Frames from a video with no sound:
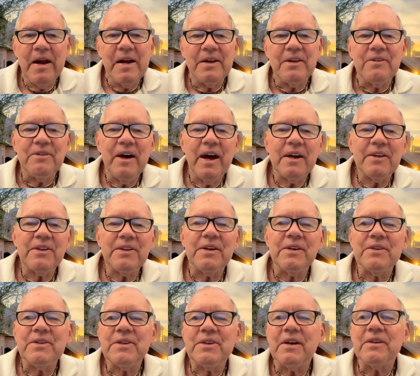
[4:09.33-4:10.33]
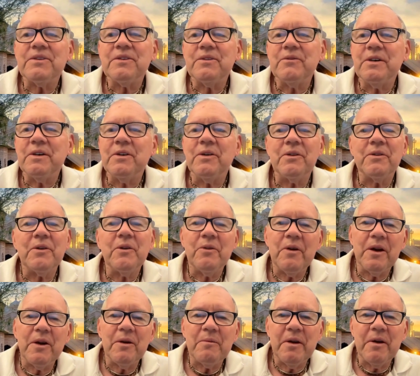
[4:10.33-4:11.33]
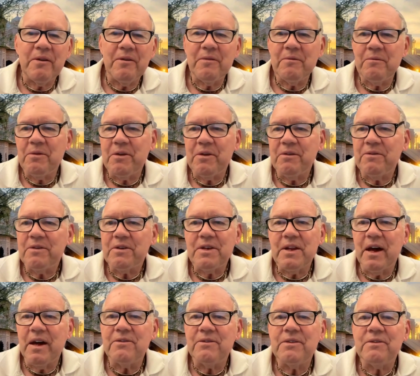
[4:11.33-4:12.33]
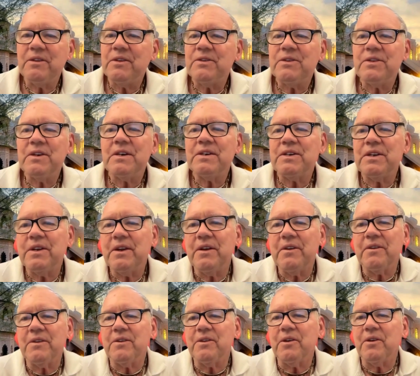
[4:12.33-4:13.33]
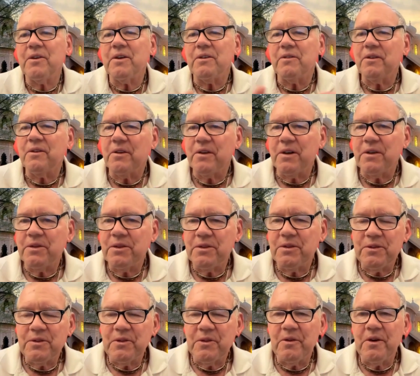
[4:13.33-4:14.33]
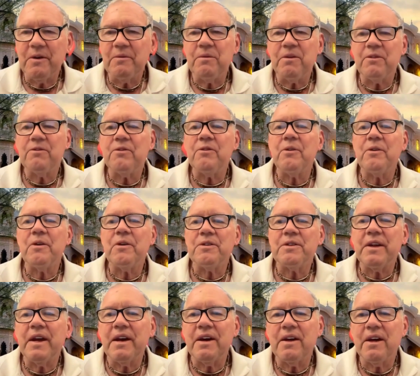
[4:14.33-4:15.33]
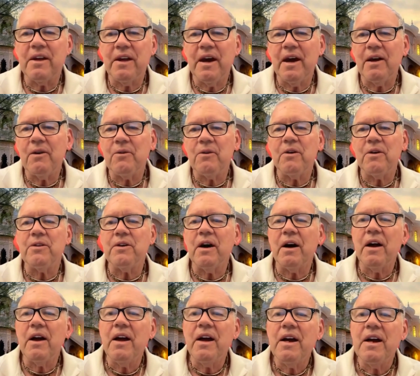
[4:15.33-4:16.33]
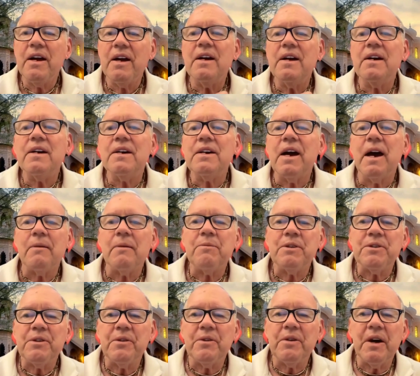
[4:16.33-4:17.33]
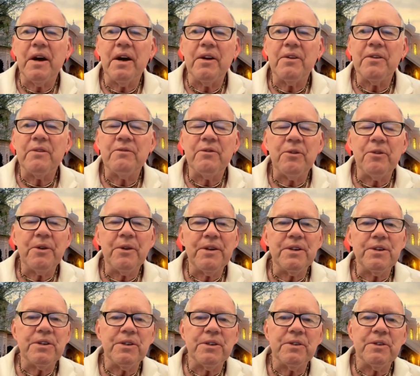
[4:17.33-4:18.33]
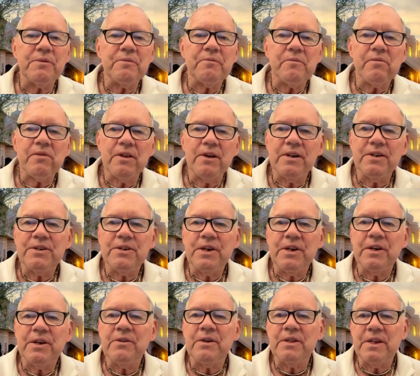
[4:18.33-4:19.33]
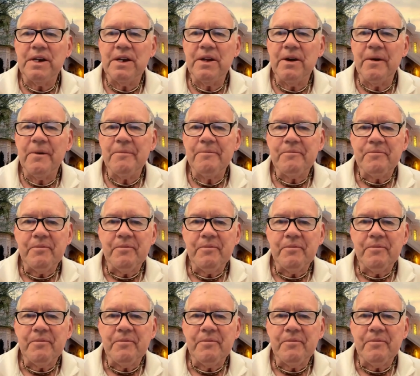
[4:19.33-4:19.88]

The fact is that we don't know what our previous lives have consisted in. So look at the story before us. Now we're on the episode 142, the Gajendra Lila.